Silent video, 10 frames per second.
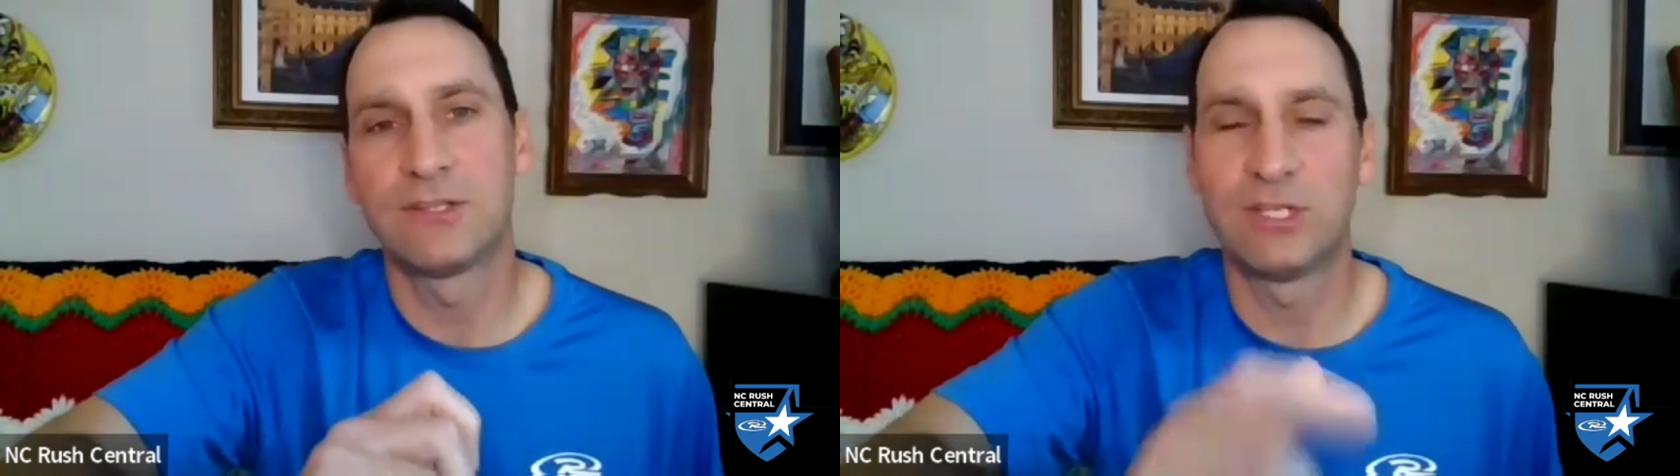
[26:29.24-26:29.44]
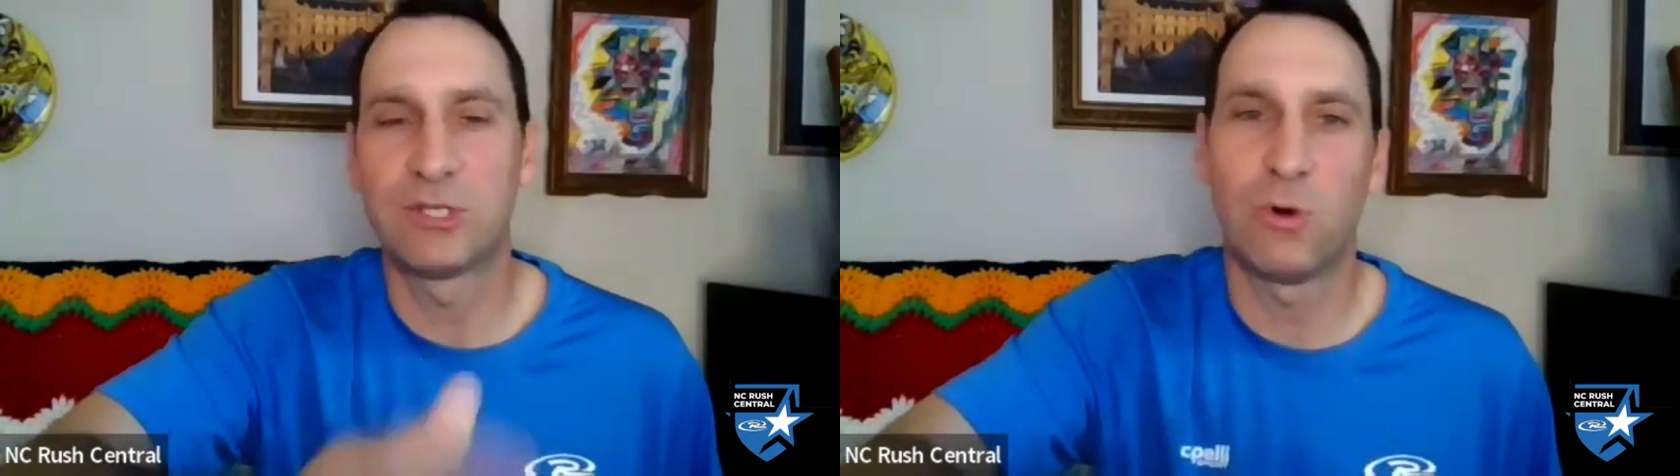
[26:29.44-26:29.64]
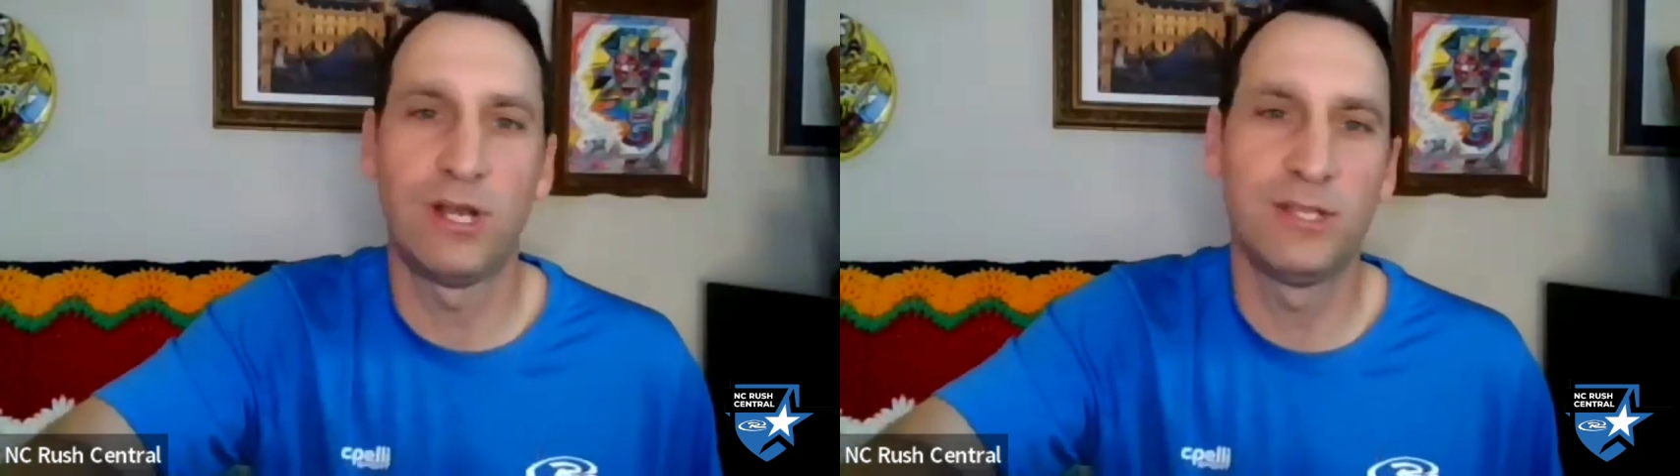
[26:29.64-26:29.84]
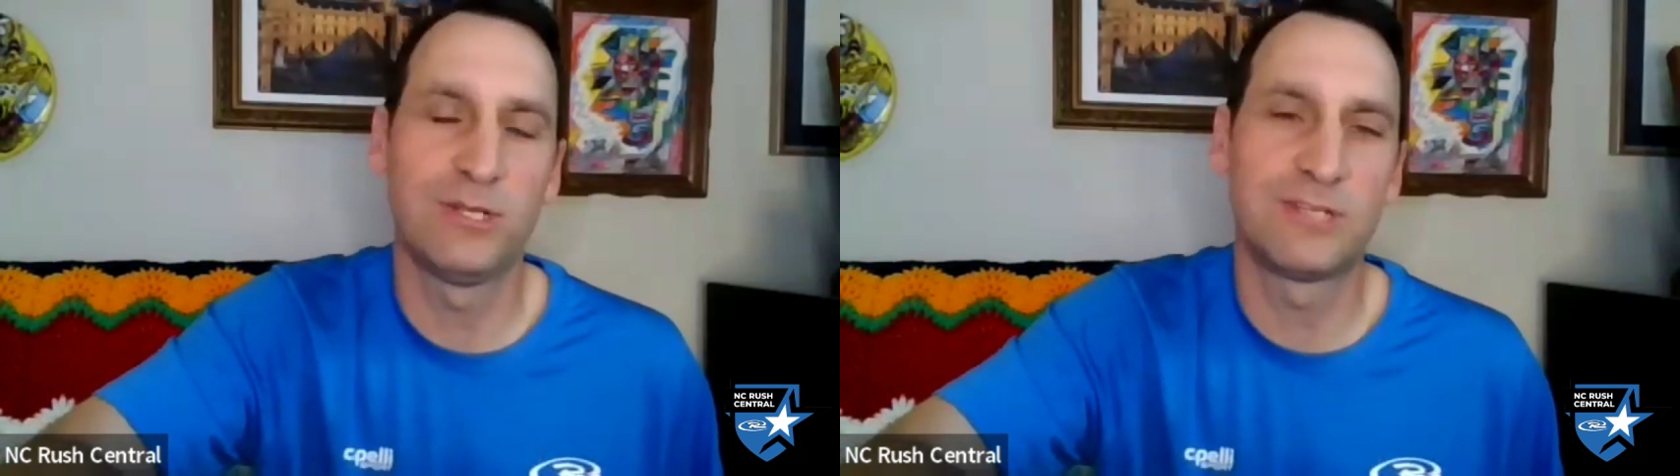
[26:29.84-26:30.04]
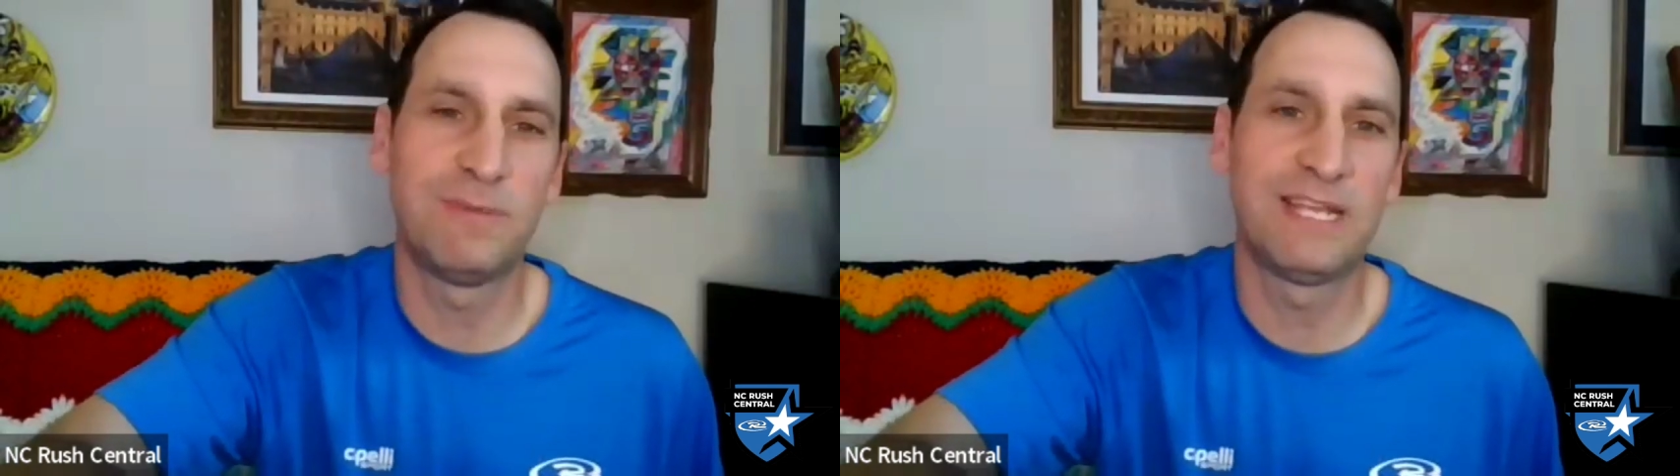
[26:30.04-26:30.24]
And so I just
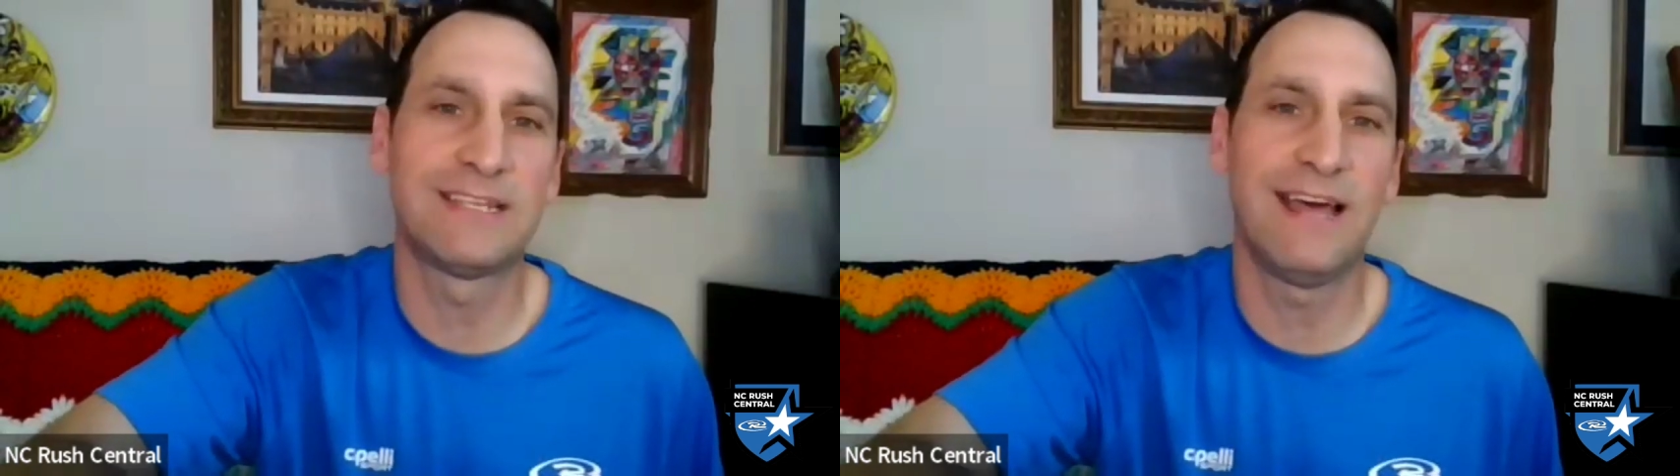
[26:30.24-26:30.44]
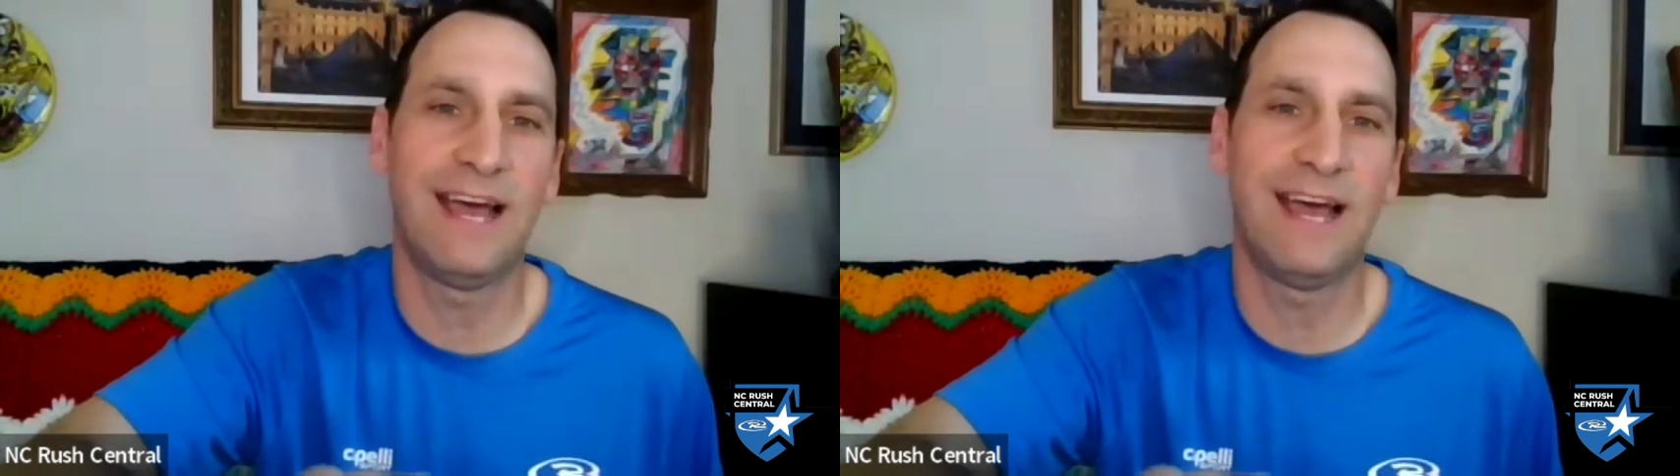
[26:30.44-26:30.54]
wanted you to speak